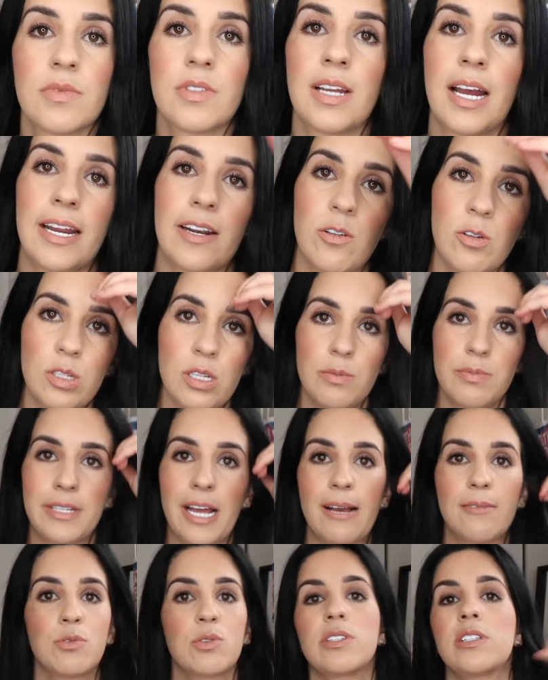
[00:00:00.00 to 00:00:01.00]
I know
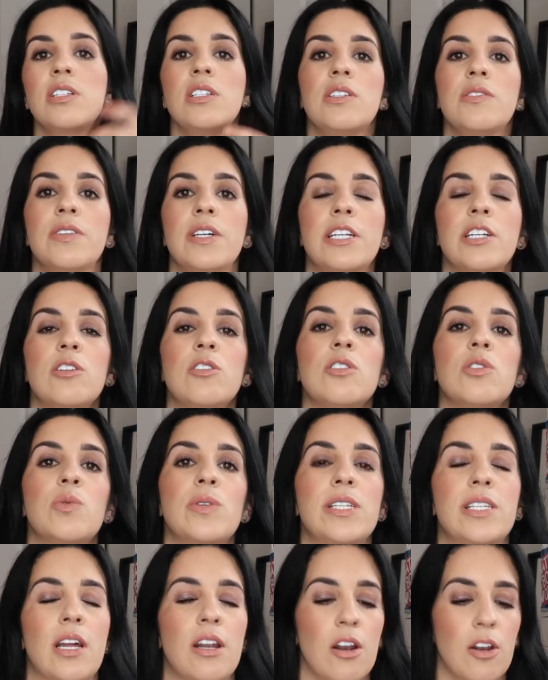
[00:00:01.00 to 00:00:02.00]
sometimes with these videos
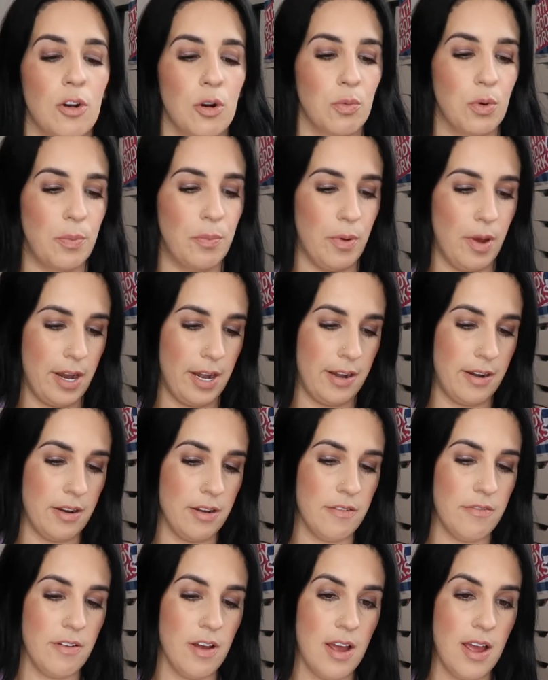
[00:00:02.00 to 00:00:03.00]
we sound a little
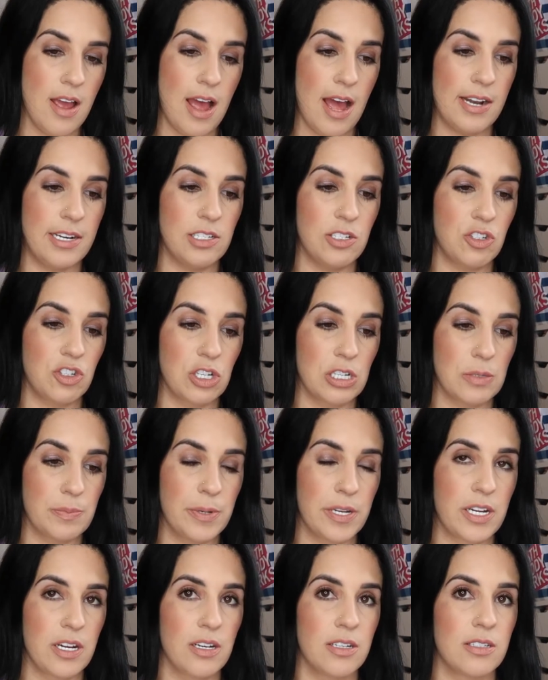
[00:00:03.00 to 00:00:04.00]
repetitive, and it's just
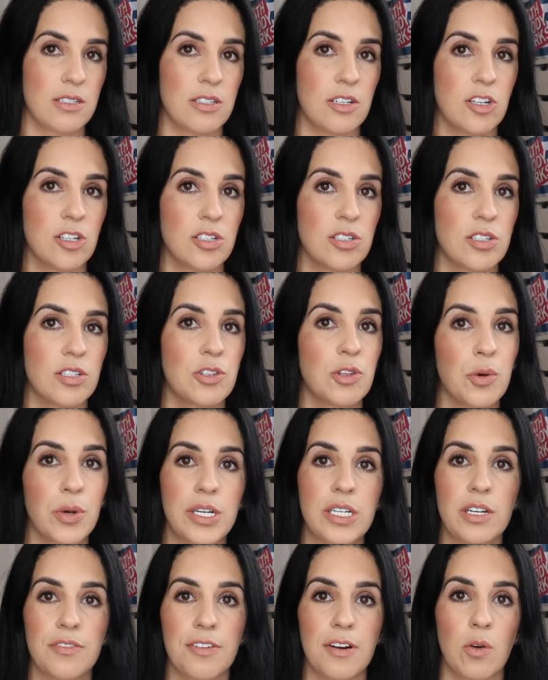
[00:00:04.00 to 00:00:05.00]
because there's 3
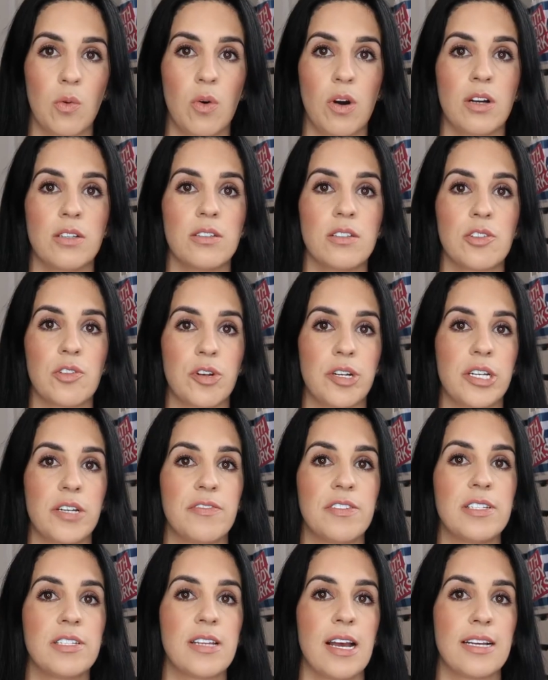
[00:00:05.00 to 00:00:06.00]
different ones, 3
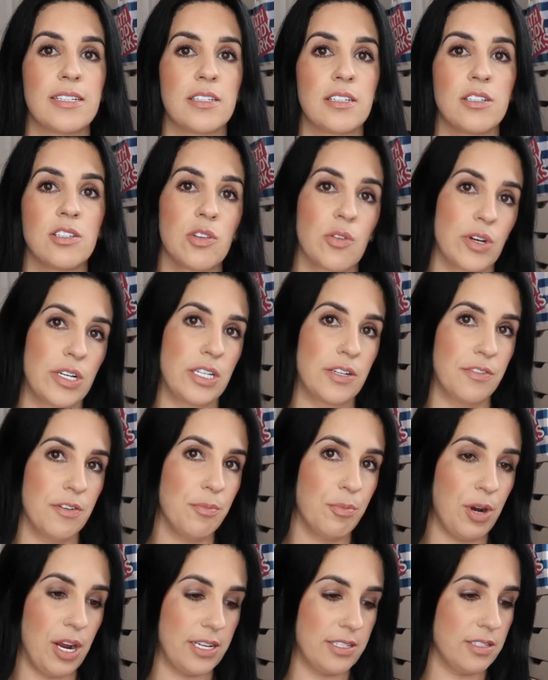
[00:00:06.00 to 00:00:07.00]
different sizes, 3
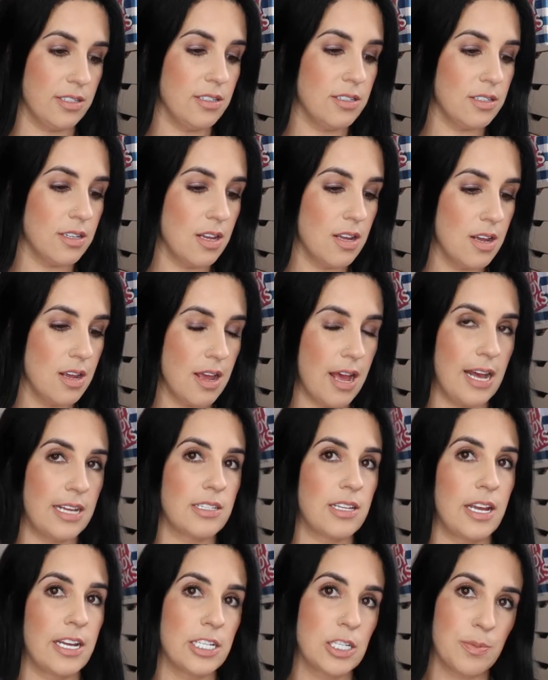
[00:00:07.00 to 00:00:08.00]
different prices, as
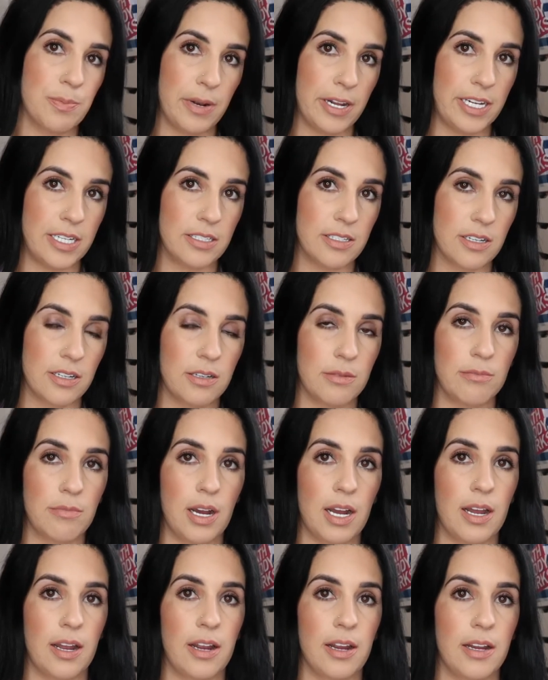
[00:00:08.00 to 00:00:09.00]
I explained in
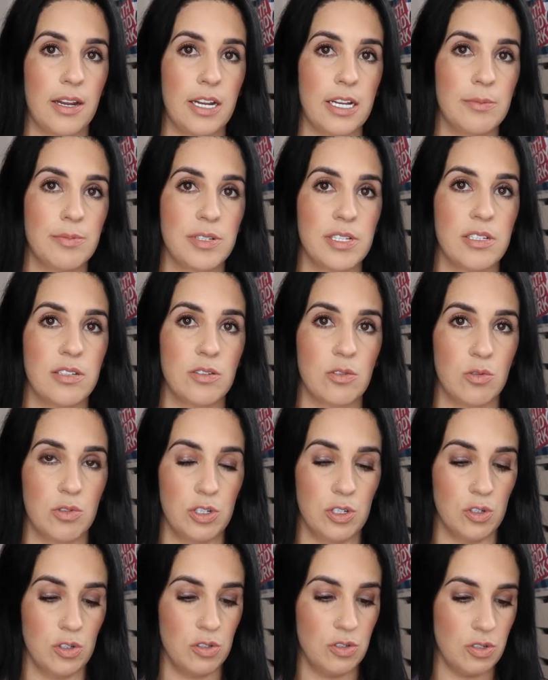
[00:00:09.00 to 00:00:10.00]
my Ipsy
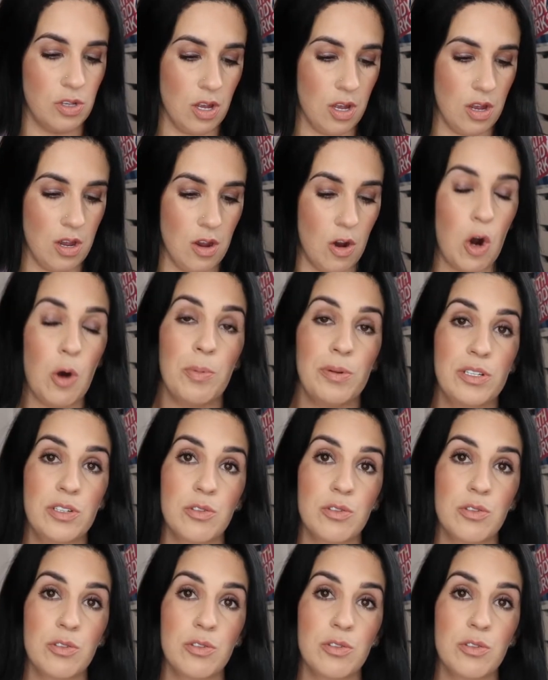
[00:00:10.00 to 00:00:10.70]
Studios Open